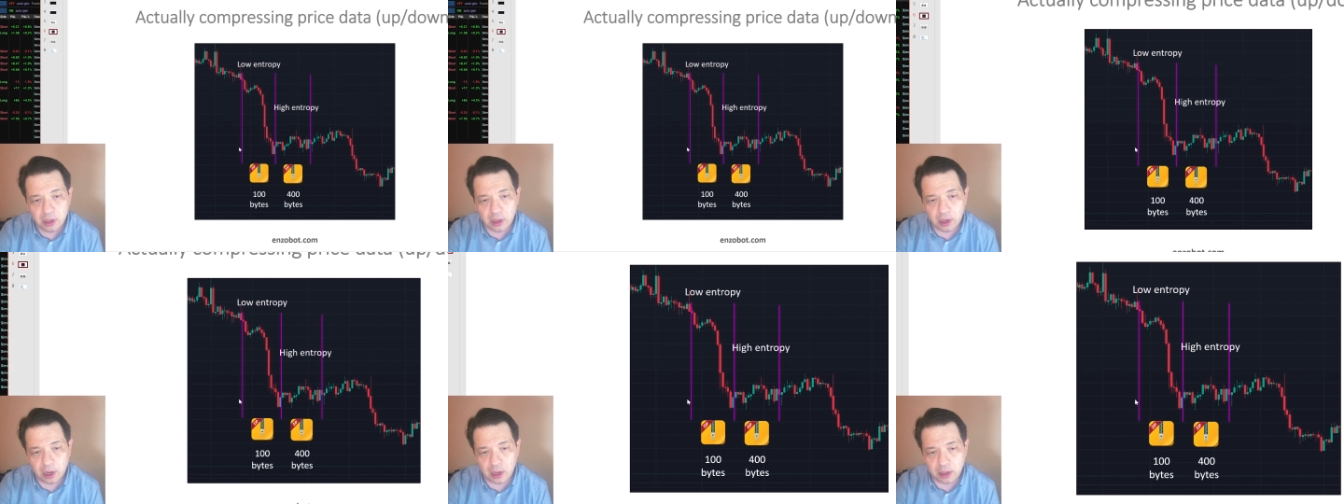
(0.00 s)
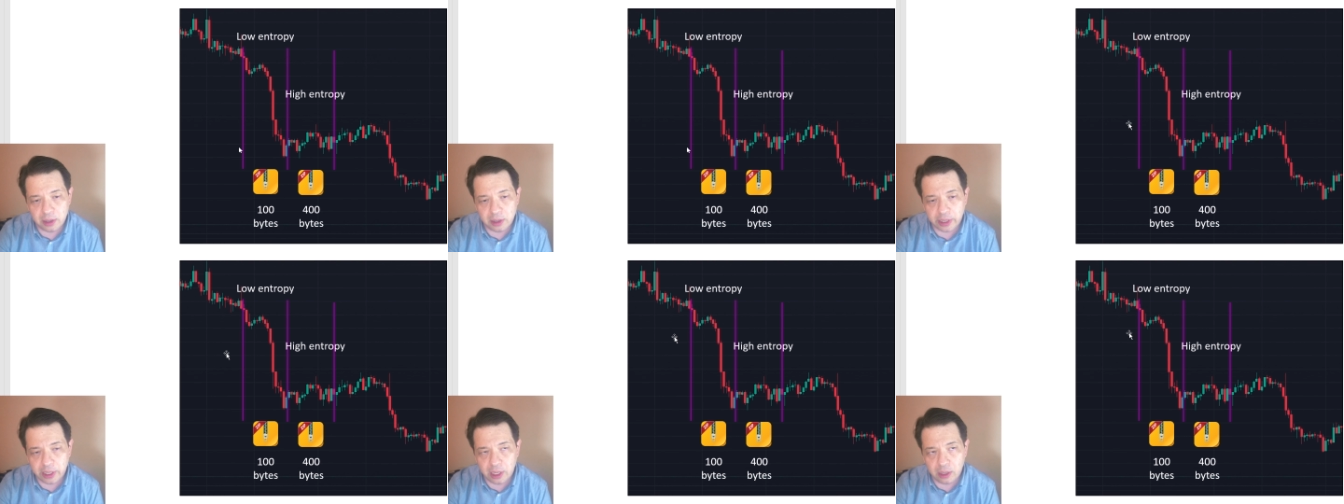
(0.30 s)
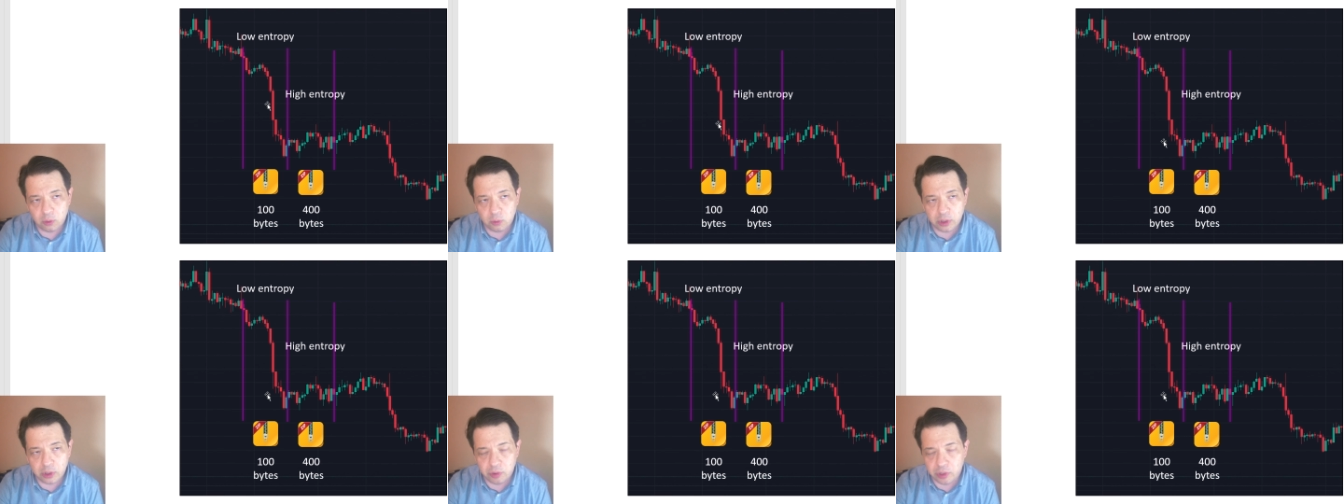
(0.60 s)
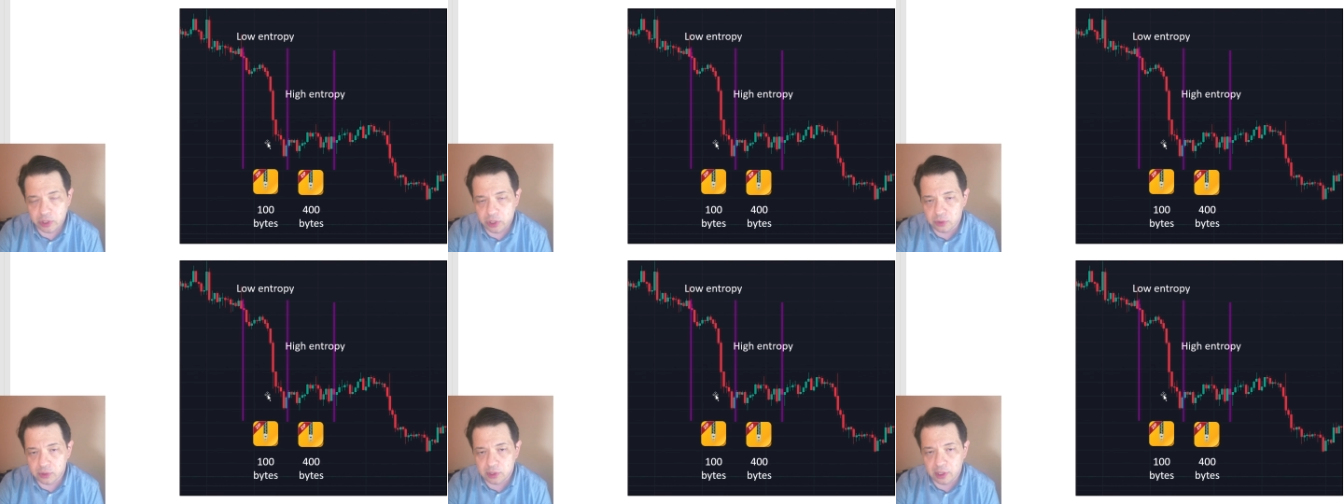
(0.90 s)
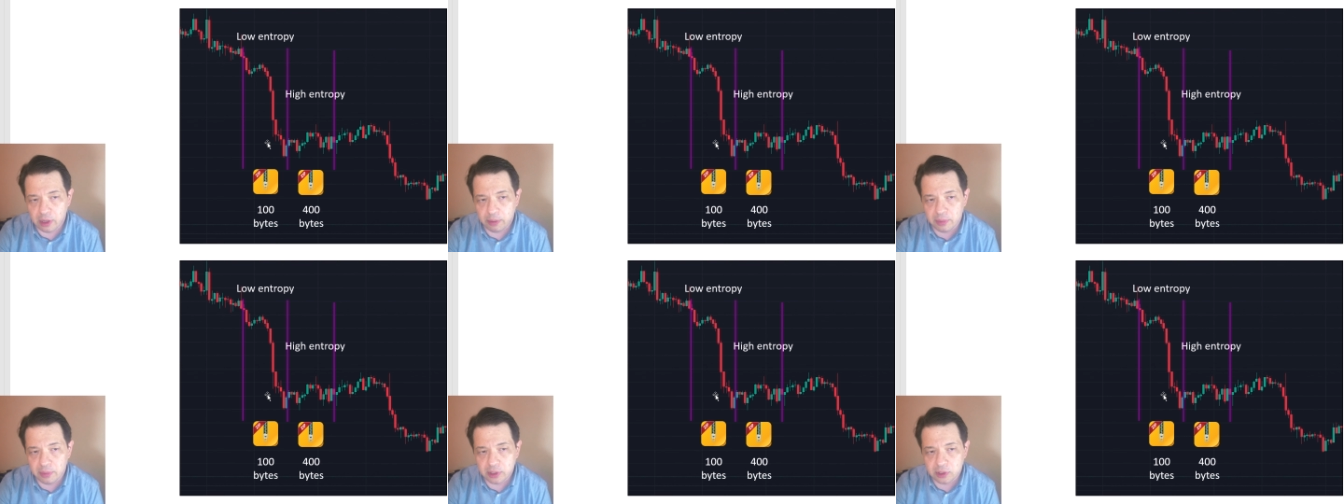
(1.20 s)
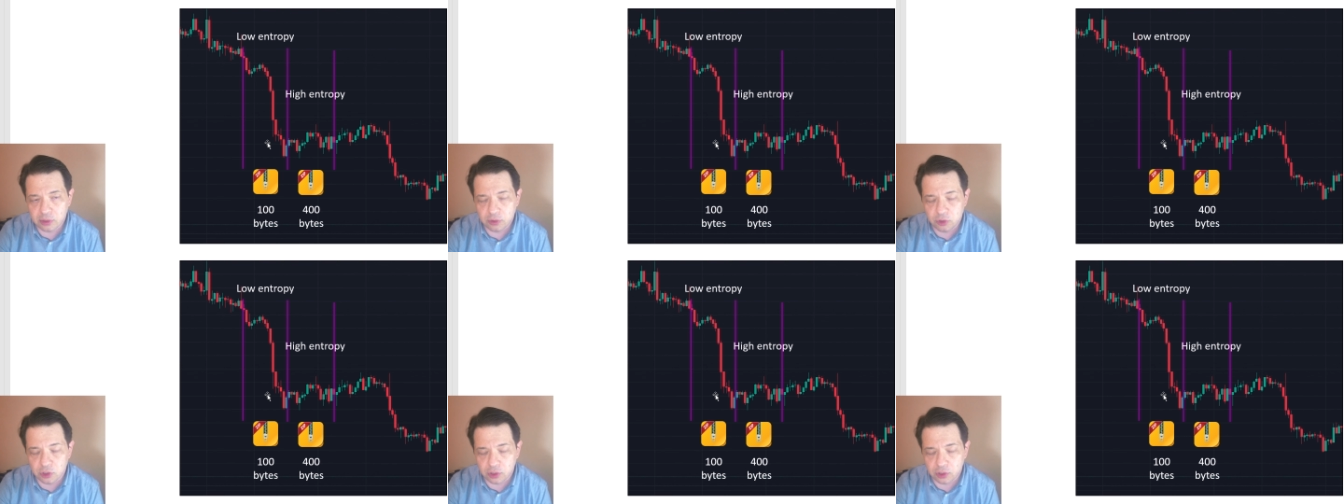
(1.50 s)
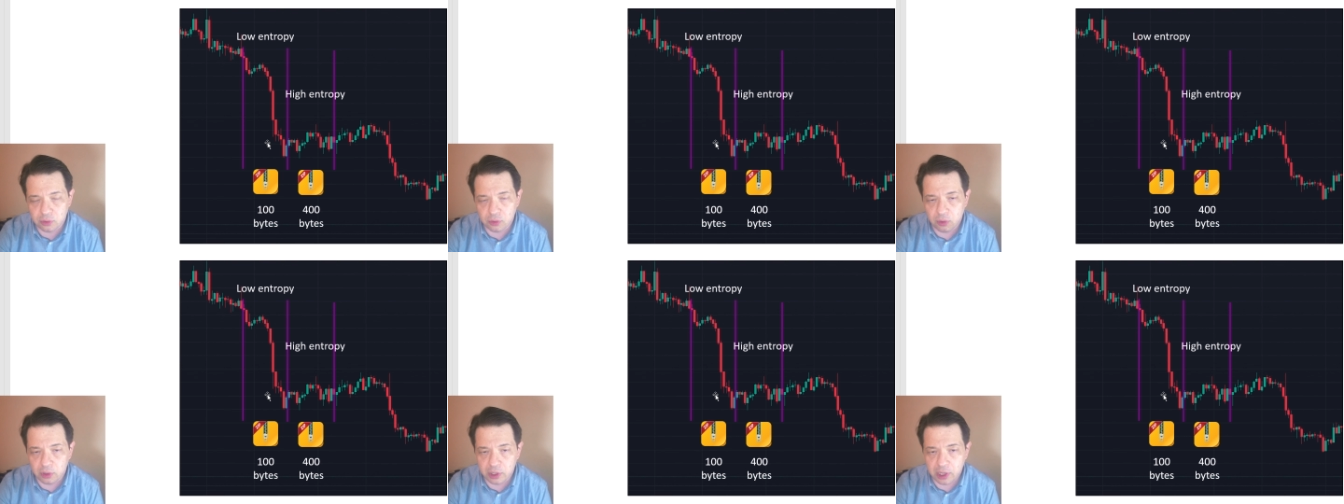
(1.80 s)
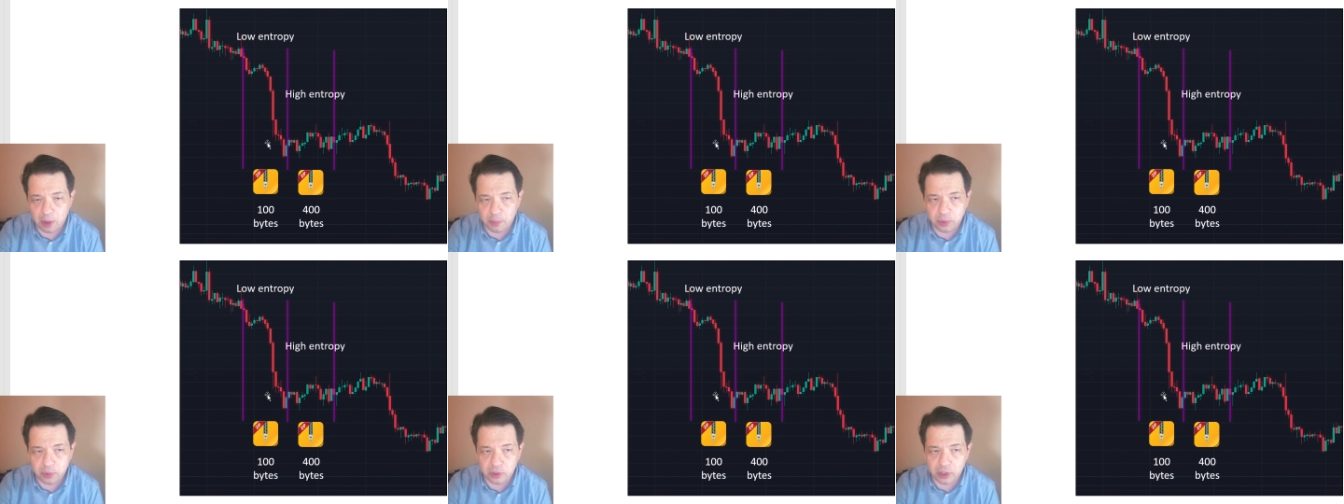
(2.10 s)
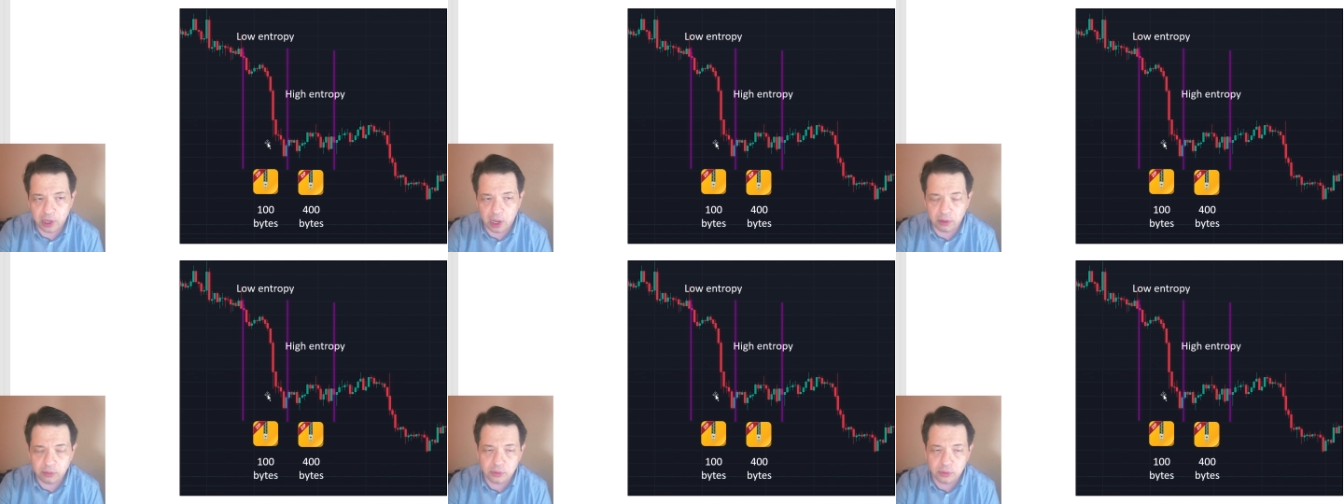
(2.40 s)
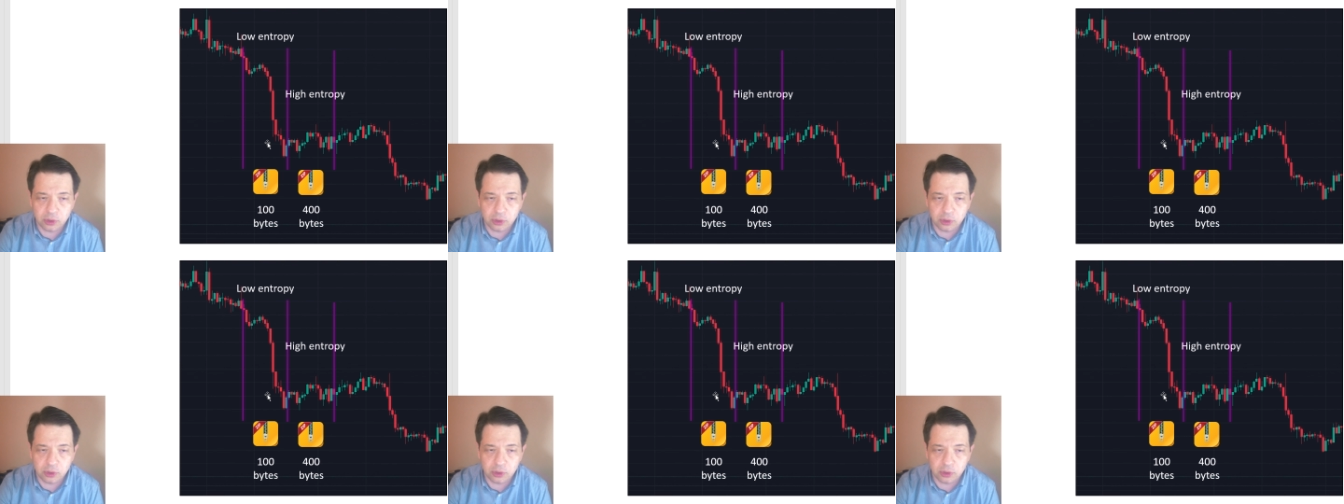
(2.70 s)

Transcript: and again we reduce them as just going up or down.